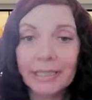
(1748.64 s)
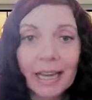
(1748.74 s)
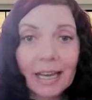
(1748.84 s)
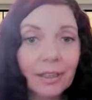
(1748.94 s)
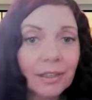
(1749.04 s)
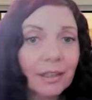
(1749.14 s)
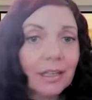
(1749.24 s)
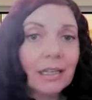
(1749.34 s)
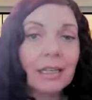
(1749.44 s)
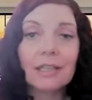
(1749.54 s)
a death,
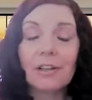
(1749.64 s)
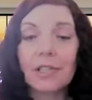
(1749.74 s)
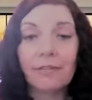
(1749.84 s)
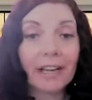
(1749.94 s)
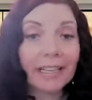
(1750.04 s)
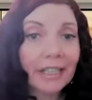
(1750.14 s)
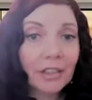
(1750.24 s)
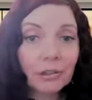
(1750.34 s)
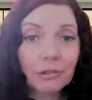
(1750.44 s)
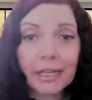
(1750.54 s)
there's a
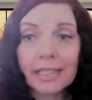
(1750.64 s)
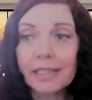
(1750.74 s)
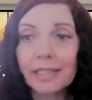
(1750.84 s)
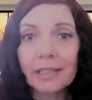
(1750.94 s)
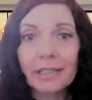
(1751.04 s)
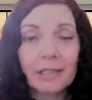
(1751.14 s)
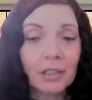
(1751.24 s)
financial crisis,